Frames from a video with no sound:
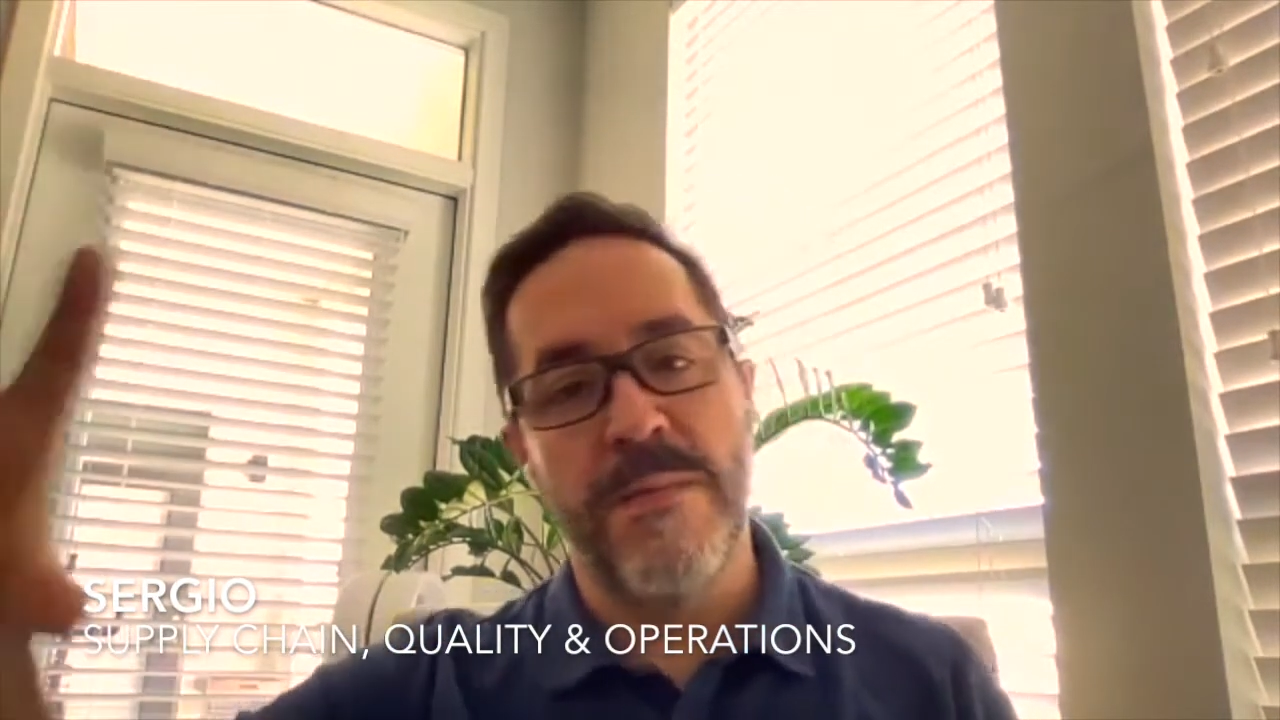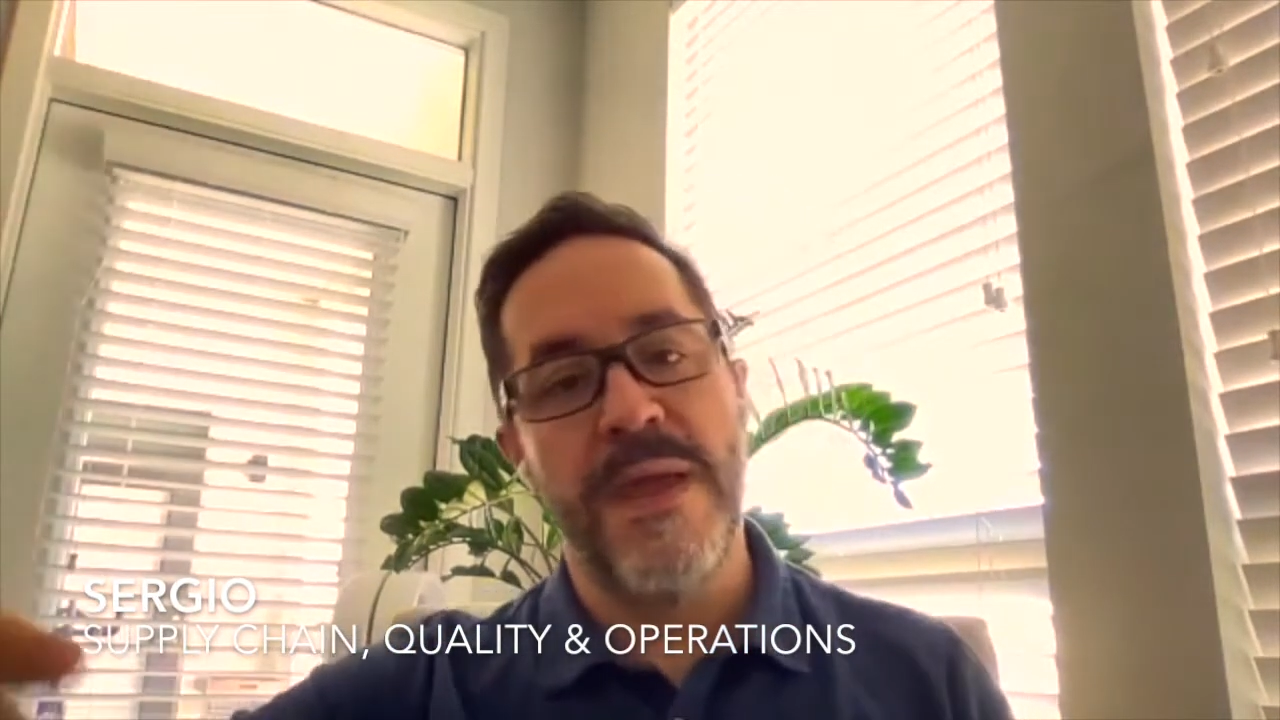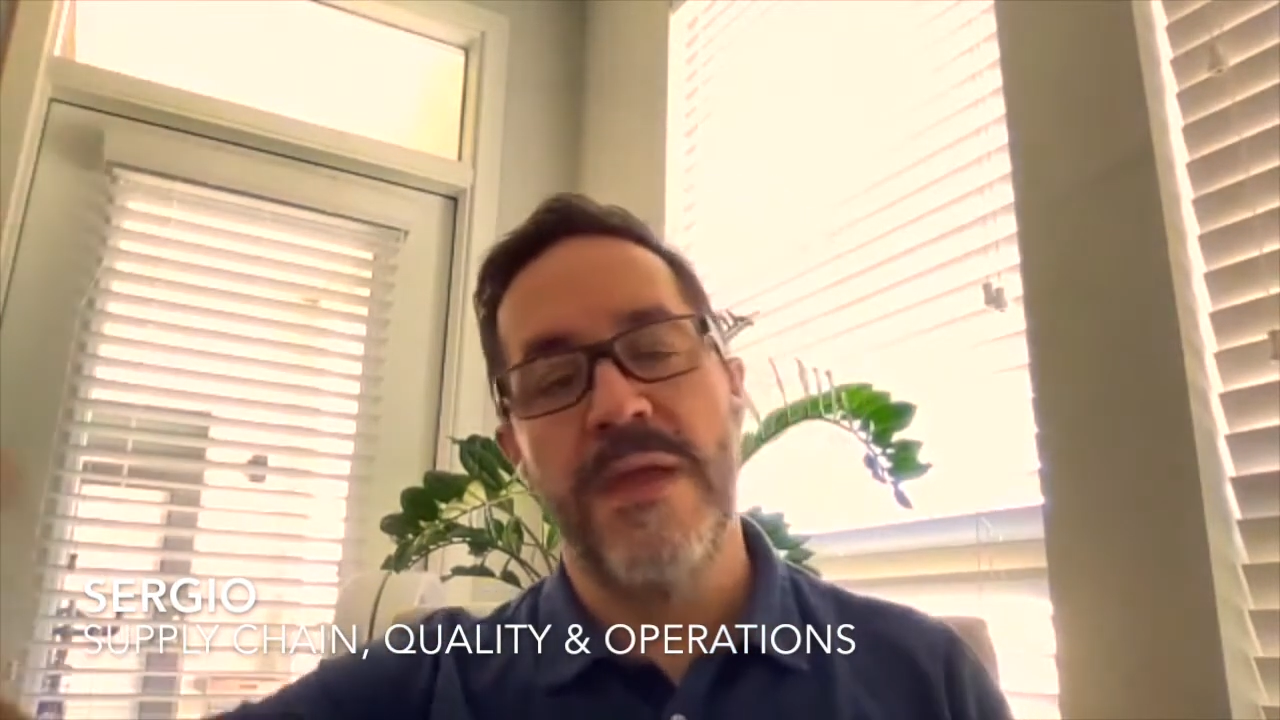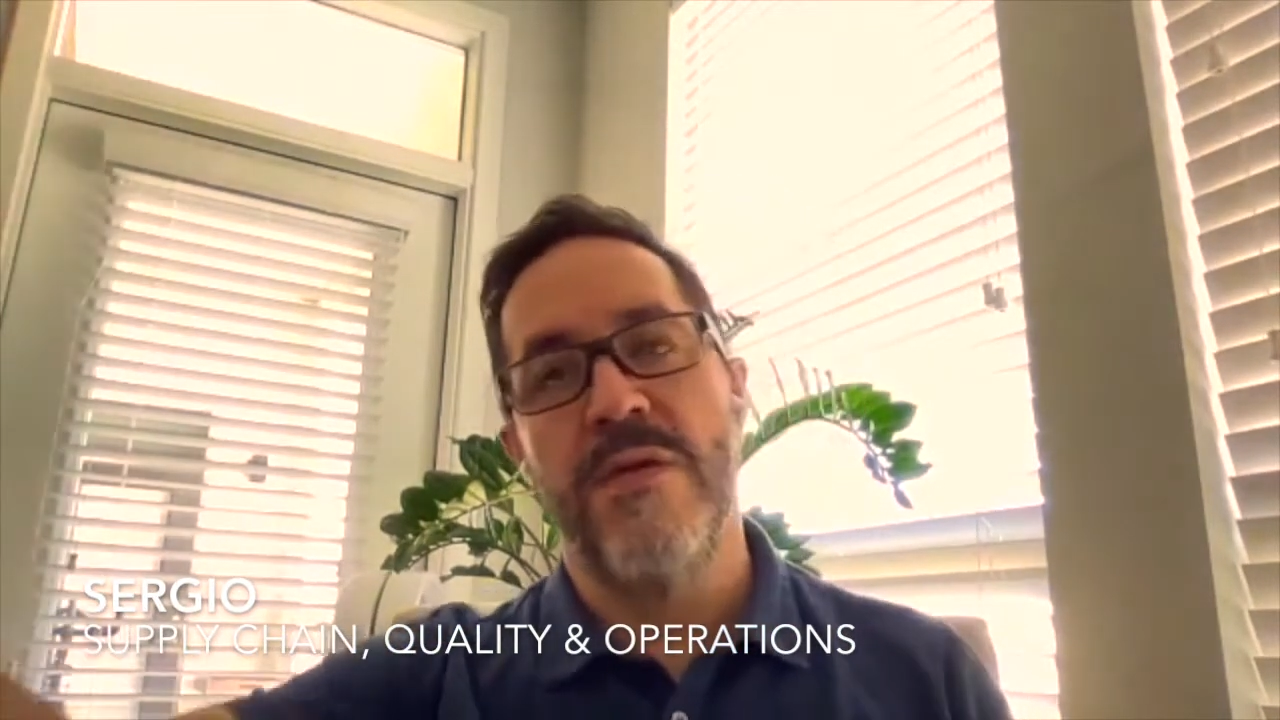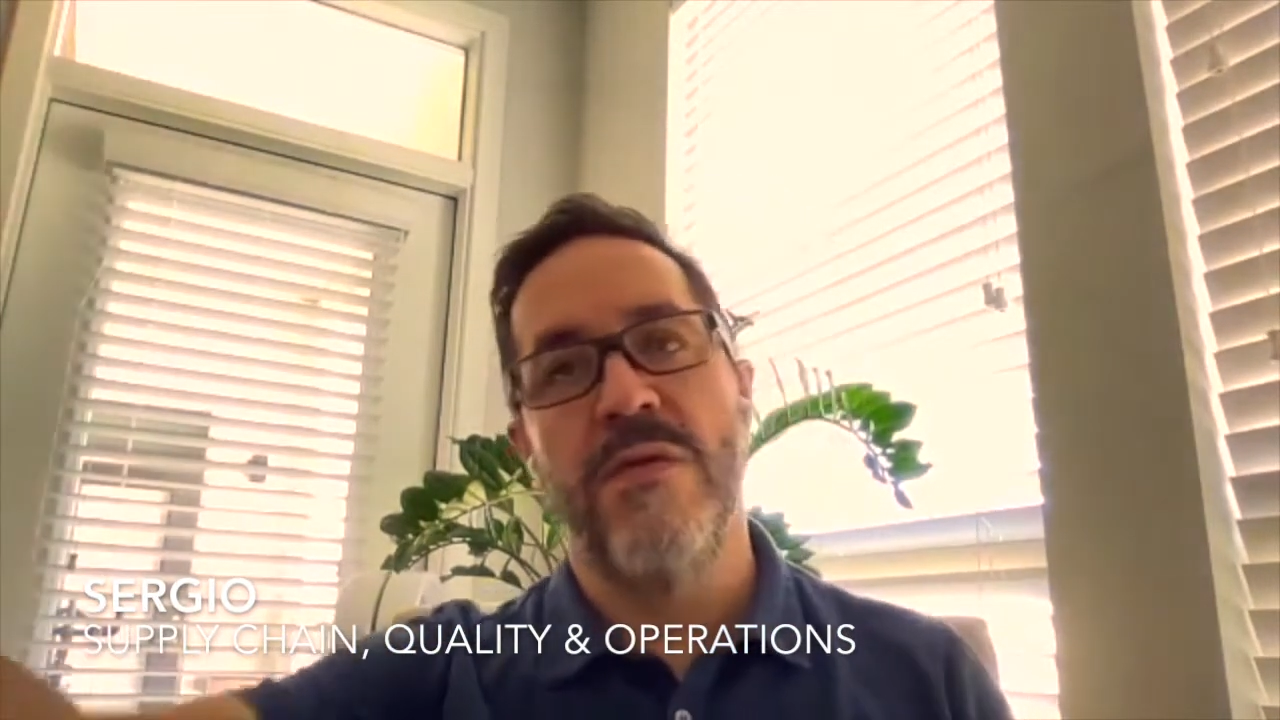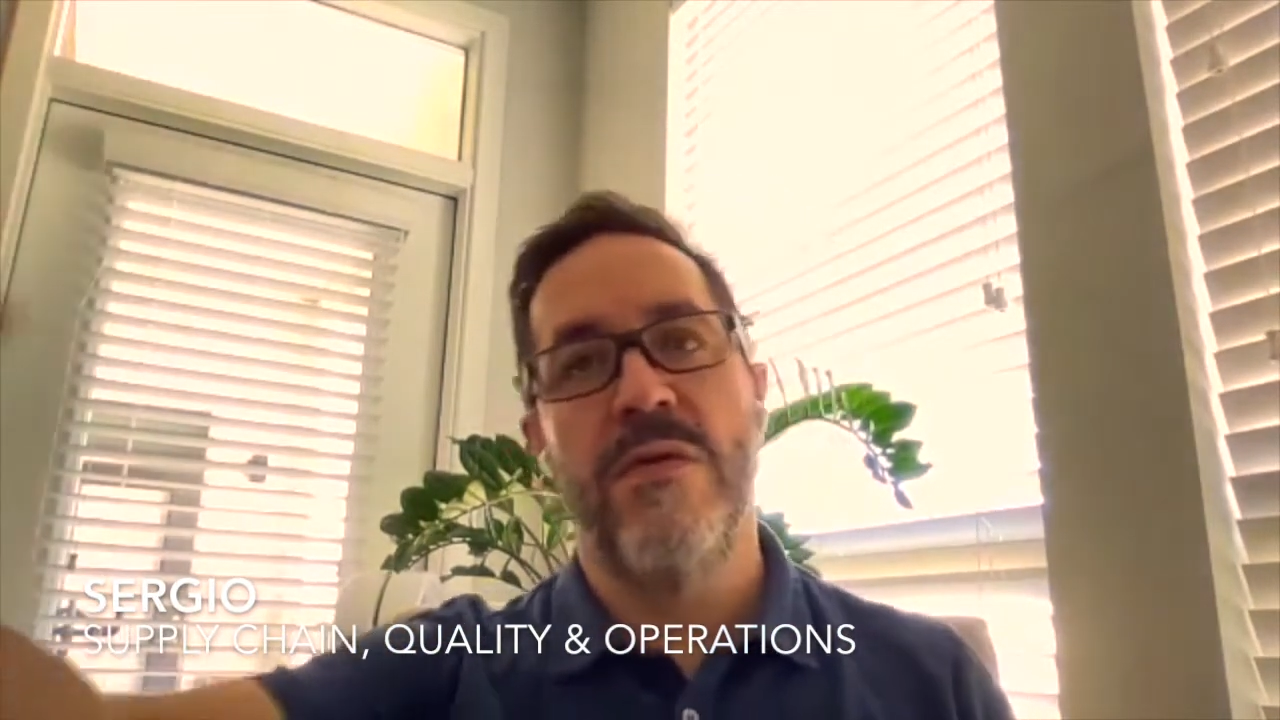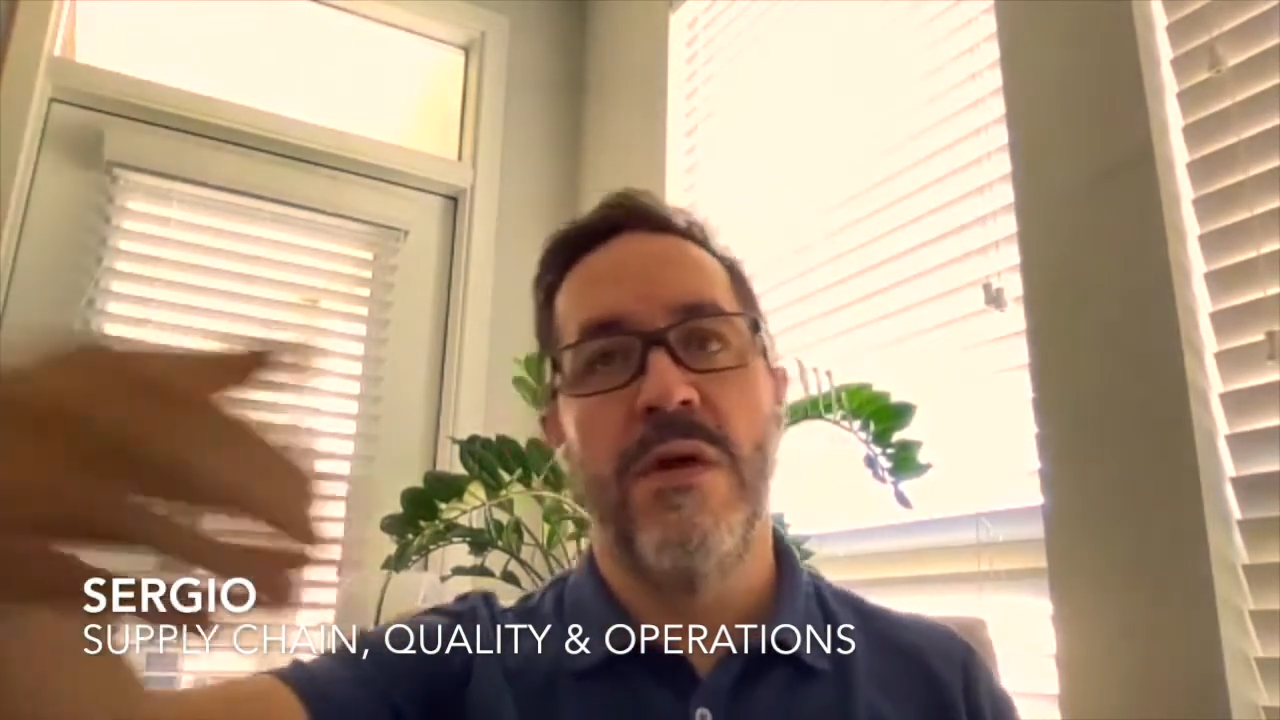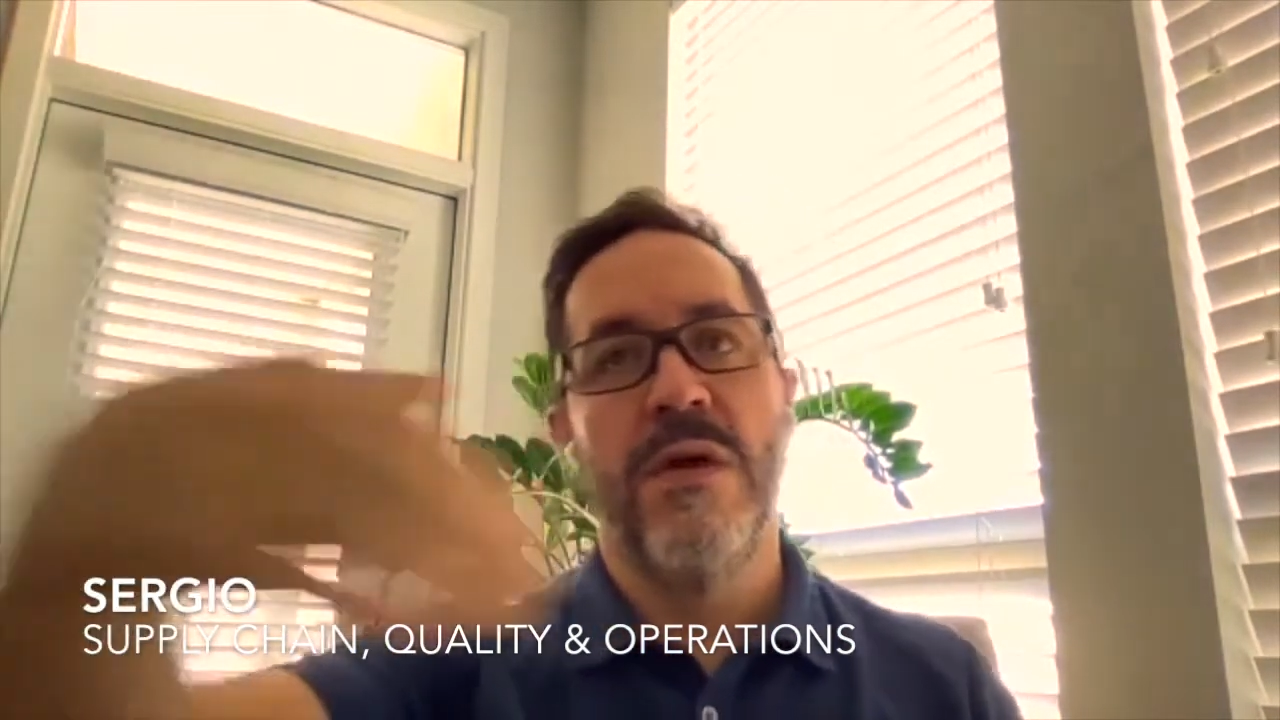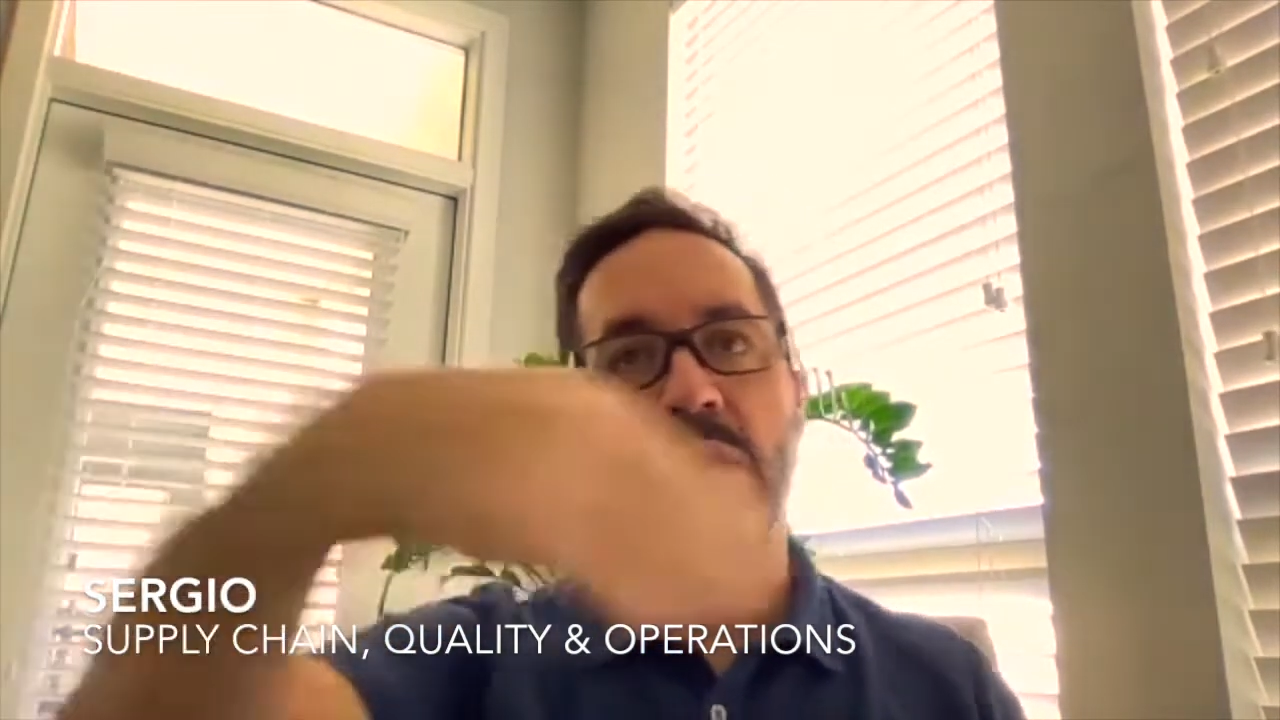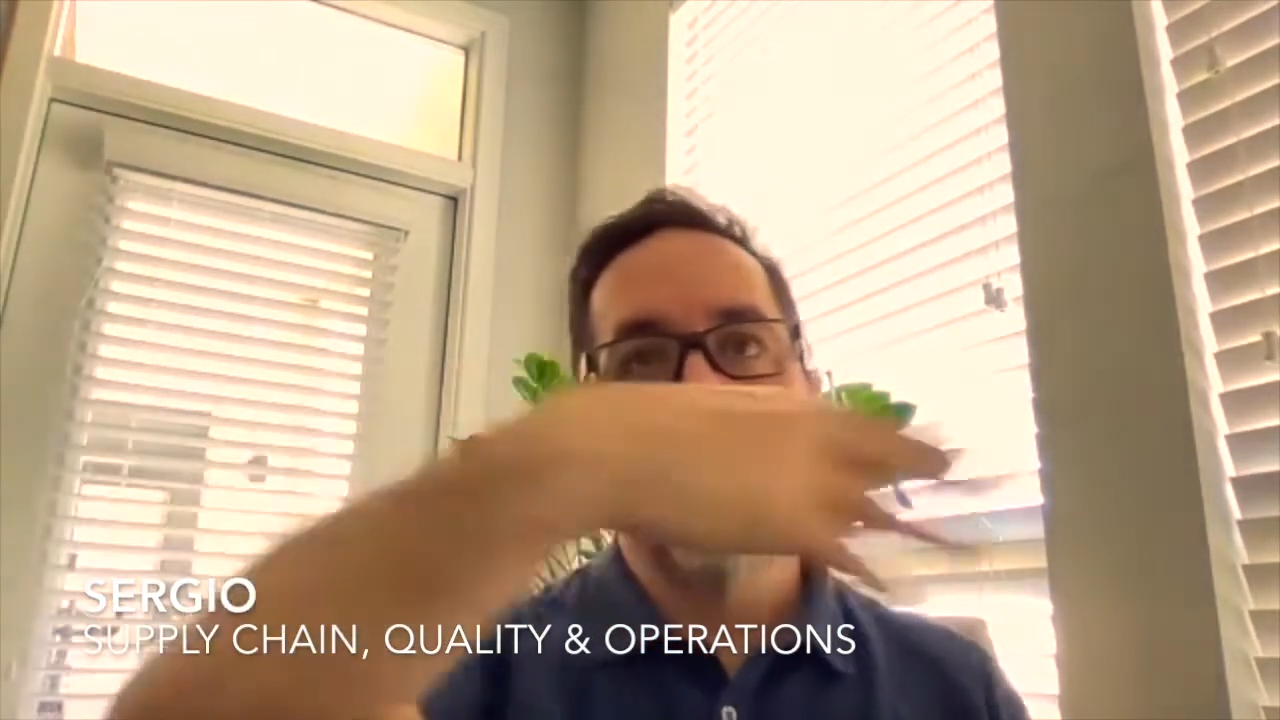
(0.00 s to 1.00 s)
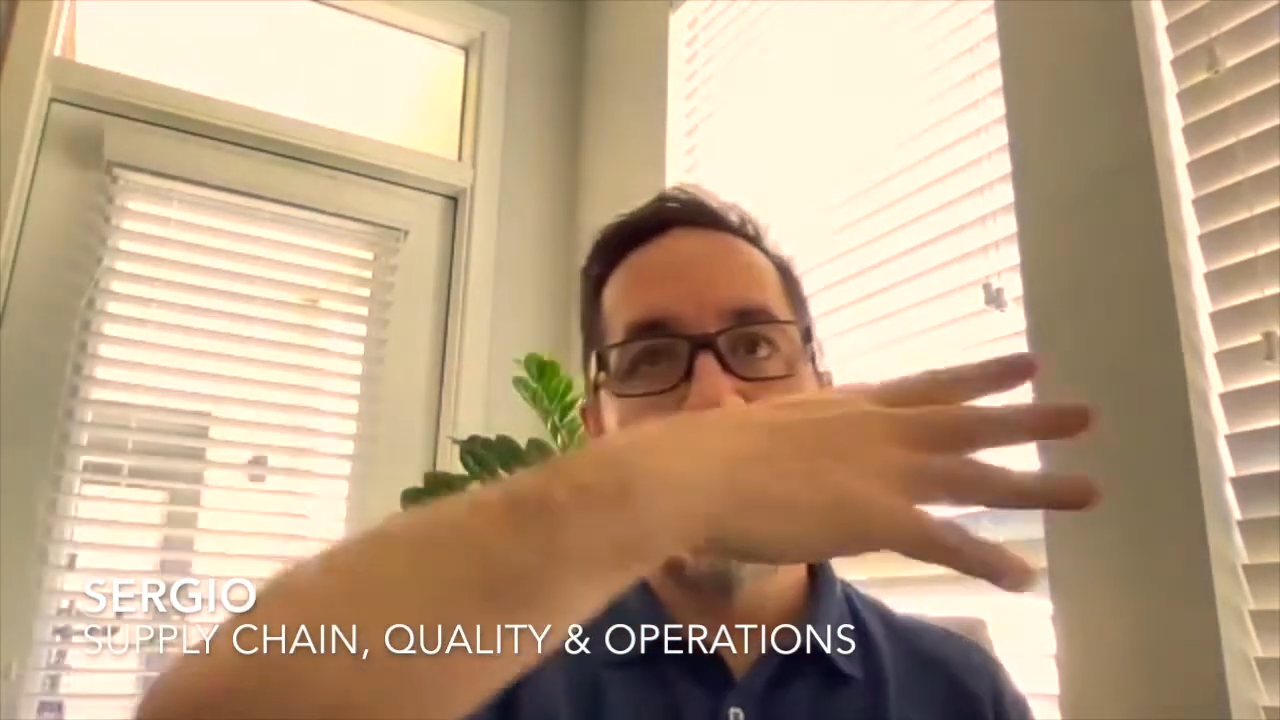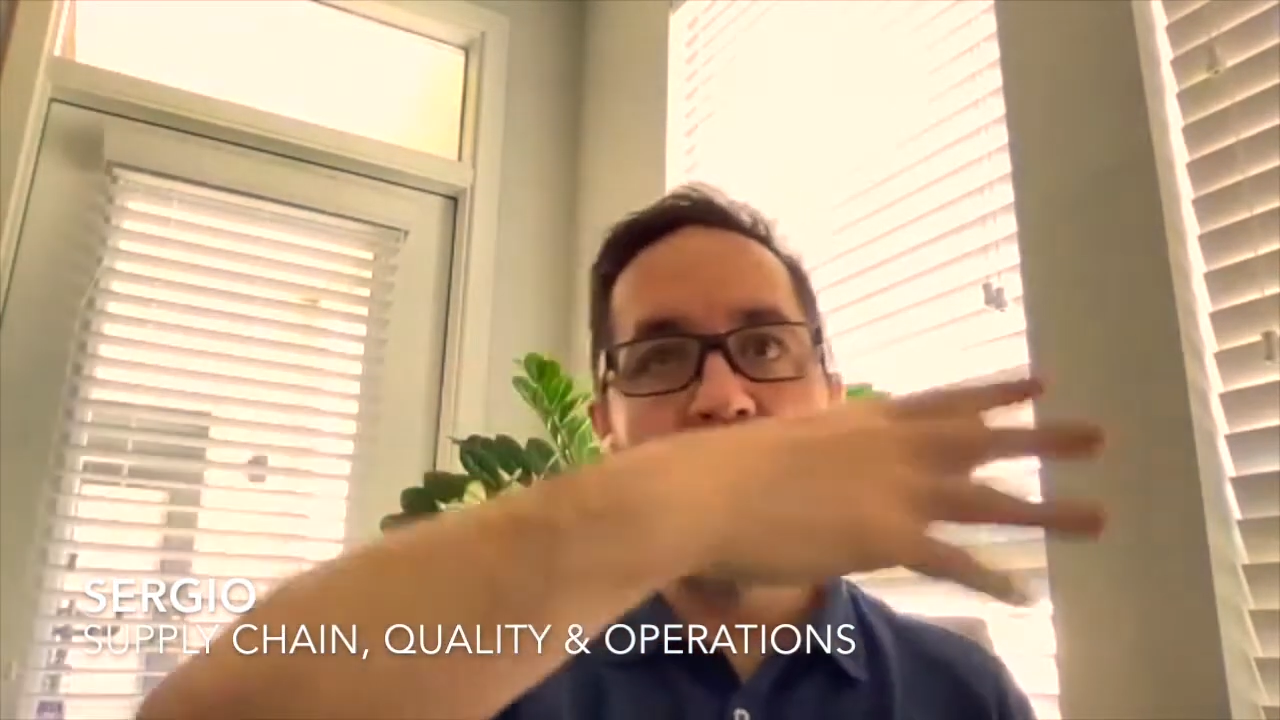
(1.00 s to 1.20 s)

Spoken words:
Mexico to